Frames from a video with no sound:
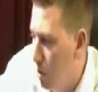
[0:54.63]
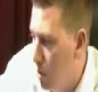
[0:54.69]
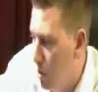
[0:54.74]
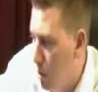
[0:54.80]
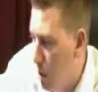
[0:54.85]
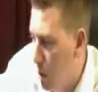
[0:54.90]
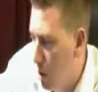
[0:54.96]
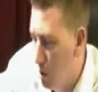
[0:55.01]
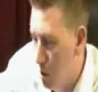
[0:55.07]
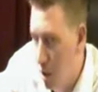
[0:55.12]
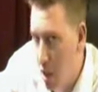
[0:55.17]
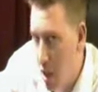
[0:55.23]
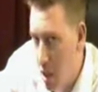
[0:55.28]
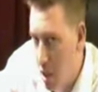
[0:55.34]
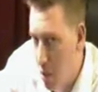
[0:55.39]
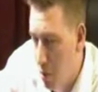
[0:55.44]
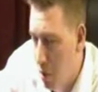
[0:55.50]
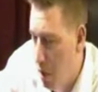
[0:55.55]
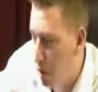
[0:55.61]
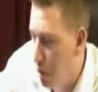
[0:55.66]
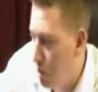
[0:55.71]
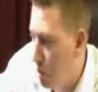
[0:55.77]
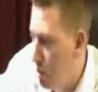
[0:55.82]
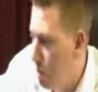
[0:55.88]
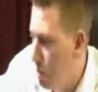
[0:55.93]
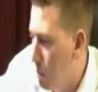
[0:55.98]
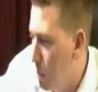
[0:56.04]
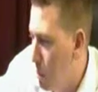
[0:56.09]
keywords?
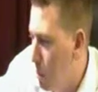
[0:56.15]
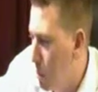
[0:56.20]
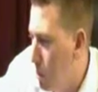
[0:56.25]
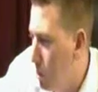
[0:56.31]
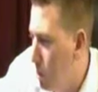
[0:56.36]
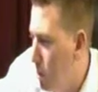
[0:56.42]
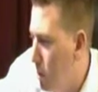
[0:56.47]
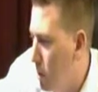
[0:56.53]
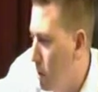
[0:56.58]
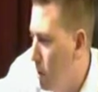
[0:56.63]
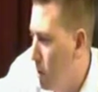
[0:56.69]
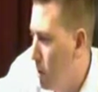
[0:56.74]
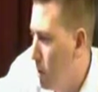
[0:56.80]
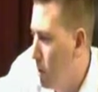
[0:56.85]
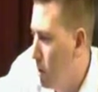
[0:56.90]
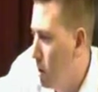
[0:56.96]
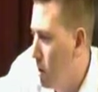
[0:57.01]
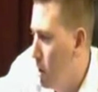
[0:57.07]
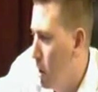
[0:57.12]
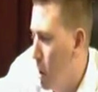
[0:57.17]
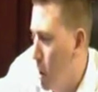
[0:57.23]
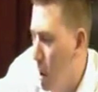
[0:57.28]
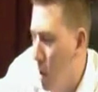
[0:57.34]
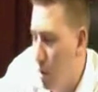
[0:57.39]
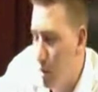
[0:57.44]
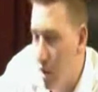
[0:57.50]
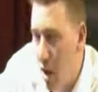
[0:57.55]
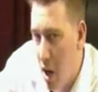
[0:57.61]
Do you bold
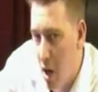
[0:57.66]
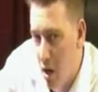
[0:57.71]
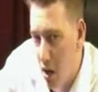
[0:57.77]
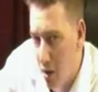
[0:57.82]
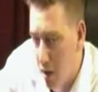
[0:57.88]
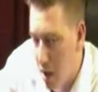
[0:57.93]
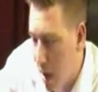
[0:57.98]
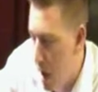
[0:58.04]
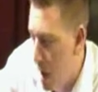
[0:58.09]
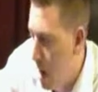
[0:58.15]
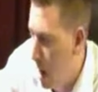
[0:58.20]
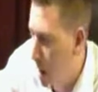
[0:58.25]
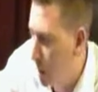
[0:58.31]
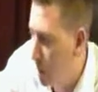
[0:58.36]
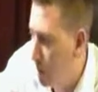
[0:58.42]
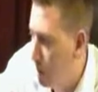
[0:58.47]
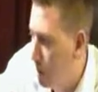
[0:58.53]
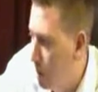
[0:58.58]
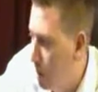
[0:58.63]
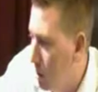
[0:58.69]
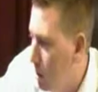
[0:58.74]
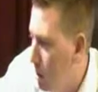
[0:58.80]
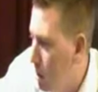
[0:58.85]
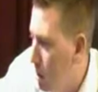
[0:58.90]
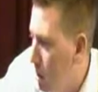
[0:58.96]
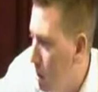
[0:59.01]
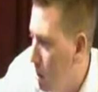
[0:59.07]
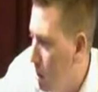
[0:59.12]
title tags?
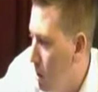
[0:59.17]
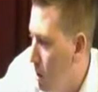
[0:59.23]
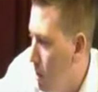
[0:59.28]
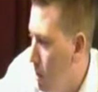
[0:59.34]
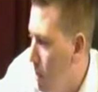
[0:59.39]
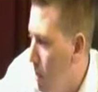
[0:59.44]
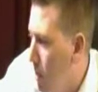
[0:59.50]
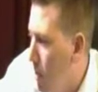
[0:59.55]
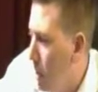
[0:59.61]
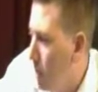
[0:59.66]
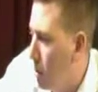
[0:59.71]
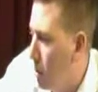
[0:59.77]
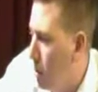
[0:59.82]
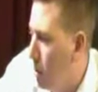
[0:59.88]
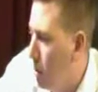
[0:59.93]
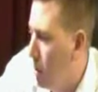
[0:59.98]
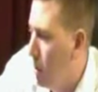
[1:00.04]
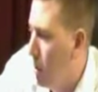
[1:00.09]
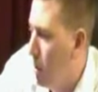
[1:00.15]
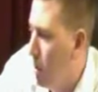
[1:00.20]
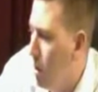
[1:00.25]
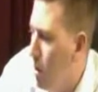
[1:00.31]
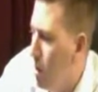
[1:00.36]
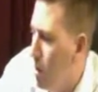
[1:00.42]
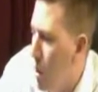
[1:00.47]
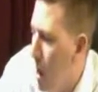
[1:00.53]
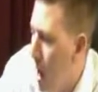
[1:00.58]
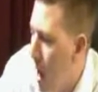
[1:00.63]
So
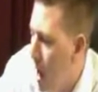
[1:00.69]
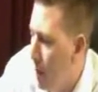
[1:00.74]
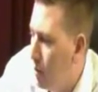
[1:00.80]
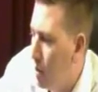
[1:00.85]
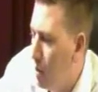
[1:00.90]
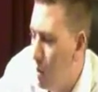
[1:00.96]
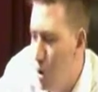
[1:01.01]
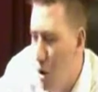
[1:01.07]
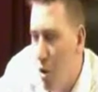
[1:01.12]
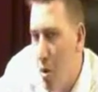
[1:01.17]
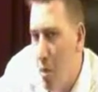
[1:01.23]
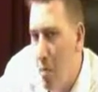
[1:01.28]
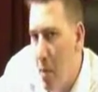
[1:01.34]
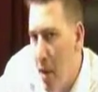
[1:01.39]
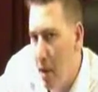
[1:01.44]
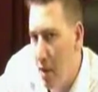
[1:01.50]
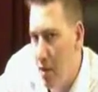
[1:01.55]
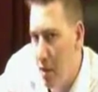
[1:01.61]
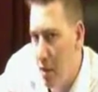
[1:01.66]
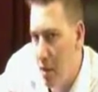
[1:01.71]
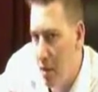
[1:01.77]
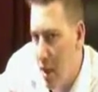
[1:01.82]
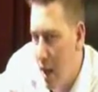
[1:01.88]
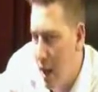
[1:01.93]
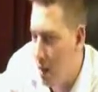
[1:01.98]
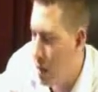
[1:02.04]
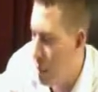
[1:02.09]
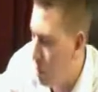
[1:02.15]
you have to know the basics
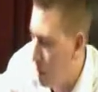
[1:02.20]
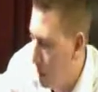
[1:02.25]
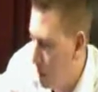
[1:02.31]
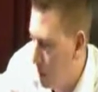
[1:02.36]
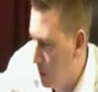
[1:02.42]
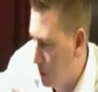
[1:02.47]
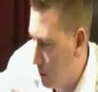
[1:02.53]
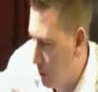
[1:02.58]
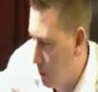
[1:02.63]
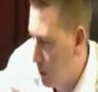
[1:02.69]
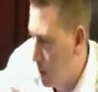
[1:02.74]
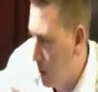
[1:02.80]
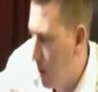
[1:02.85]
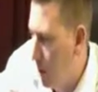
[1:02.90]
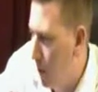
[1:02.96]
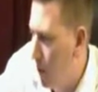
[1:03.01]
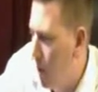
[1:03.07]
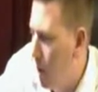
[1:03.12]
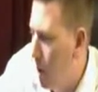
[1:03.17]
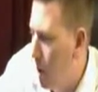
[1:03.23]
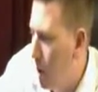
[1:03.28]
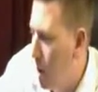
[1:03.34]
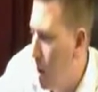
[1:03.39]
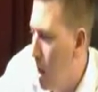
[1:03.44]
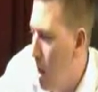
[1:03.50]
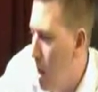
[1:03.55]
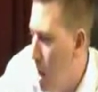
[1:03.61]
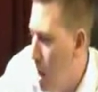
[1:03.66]
as a business owner. If you're
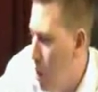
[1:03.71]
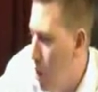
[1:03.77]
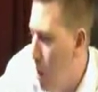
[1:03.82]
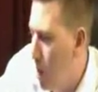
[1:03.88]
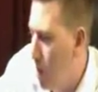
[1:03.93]
already a